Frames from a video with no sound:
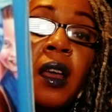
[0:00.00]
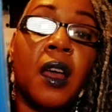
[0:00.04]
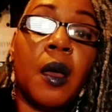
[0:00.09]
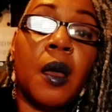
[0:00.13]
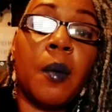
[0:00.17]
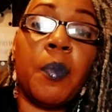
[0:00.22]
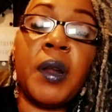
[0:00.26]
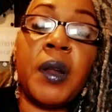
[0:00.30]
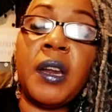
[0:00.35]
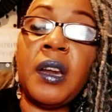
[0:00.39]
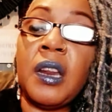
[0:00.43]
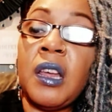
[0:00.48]

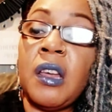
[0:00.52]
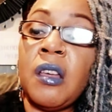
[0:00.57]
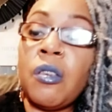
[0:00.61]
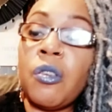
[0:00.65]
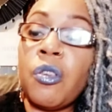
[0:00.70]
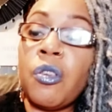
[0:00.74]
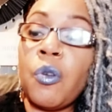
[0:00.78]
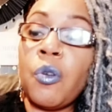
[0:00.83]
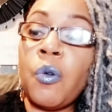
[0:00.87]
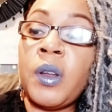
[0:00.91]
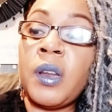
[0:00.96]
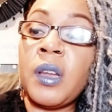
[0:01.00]
But it
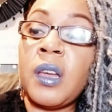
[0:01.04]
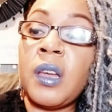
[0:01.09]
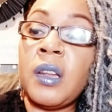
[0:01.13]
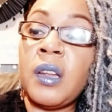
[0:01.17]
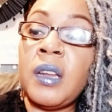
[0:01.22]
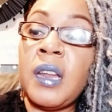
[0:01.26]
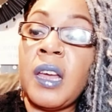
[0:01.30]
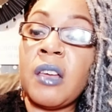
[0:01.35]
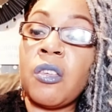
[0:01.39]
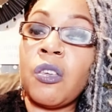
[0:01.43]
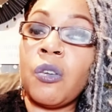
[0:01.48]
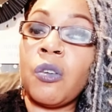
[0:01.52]
is showing a
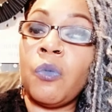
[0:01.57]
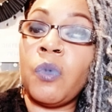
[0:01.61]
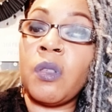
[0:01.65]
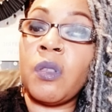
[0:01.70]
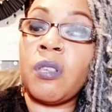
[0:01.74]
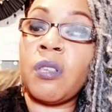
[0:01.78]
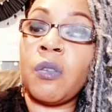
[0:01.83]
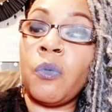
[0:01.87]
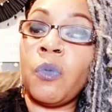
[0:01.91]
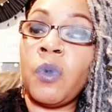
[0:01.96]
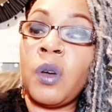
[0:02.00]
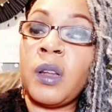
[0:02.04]
connection with
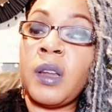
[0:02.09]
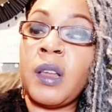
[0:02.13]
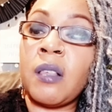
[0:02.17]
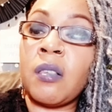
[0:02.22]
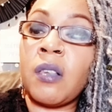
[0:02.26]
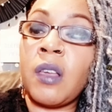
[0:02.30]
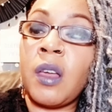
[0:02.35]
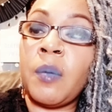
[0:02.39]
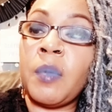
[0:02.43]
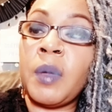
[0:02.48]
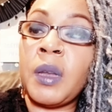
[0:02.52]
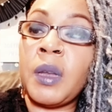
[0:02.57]
someone that's
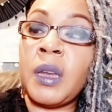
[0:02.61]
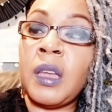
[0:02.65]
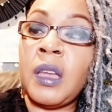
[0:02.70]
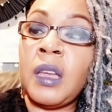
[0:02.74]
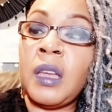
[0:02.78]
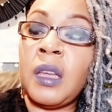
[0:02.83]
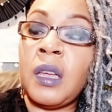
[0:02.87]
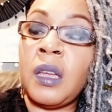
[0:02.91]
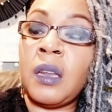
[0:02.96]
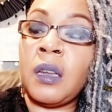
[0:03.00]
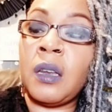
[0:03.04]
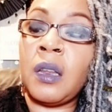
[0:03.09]
coming
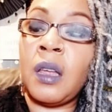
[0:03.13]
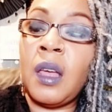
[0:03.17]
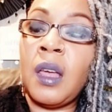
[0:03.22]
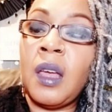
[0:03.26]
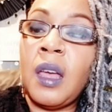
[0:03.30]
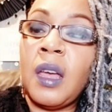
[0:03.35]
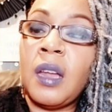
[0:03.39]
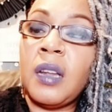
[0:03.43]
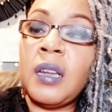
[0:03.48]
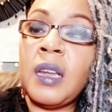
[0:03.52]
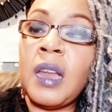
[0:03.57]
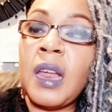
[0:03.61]
in.
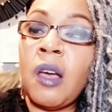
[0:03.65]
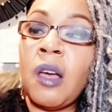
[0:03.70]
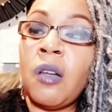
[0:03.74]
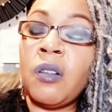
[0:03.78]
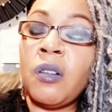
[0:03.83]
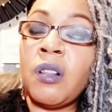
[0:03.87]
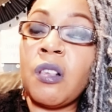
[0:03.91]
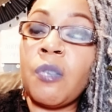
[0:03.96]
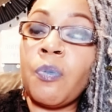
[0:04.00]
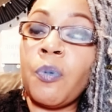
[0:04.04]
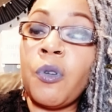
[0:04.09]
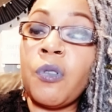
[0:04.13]
Now,
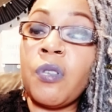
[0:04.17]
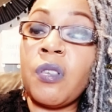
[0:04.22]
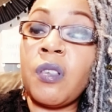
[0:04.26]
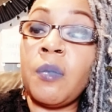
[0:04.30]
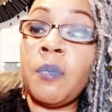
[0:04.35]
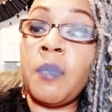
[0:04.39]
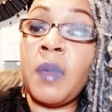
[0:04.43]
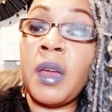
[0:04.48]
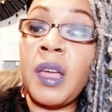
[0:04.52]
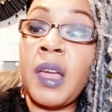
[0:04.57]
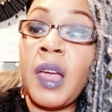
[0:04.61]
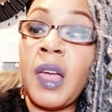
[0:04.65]
this person
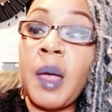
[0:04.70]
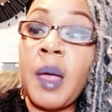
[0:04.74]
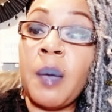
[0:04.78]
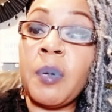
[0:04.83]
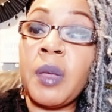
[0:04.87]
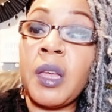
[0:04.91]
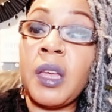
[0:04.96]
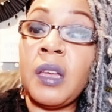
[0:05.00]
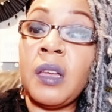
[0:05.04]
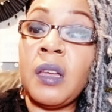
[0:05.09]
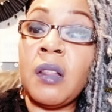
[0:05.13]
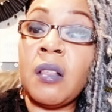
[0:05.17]
may have
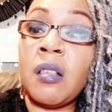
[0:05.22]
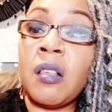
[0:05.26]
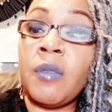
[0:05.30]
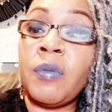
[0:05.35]
kids.